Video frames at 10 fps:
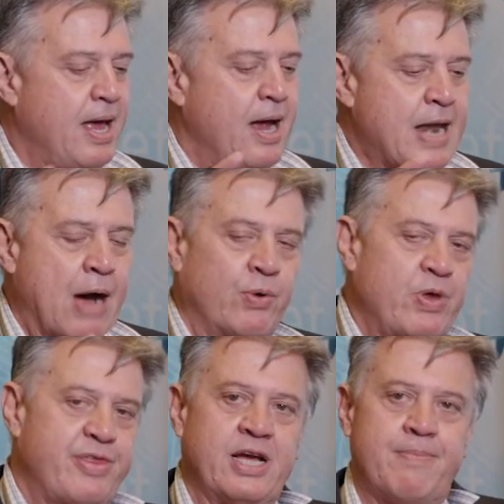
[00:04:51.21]
Now, when we
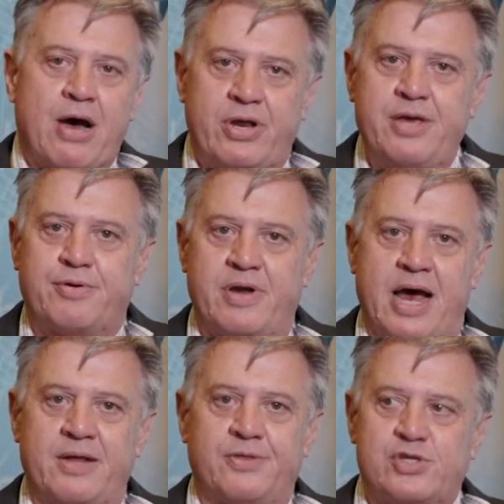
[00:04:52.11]
think about
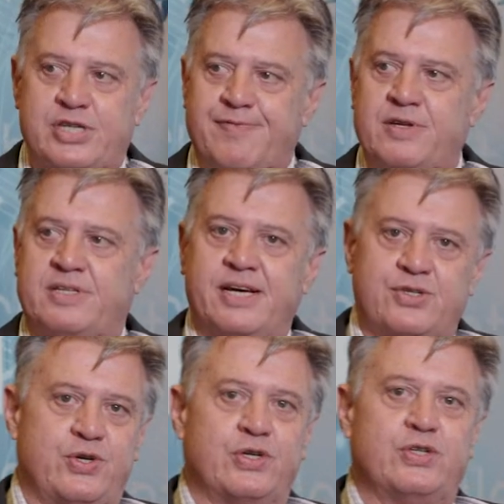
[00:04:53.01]
Ethernet, there's different things
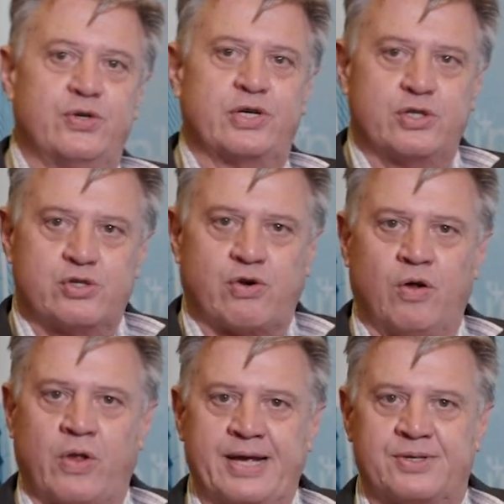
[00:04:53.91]
you can do to control
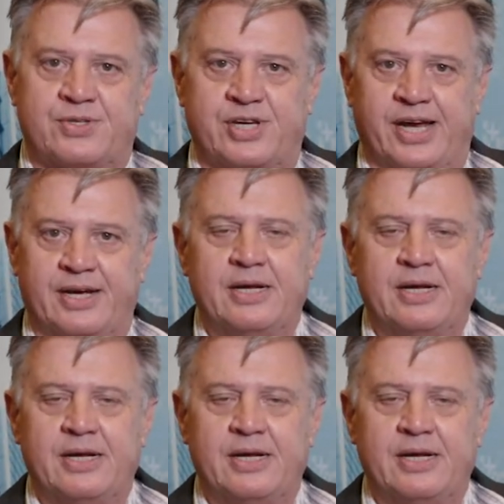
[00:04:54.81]
latency.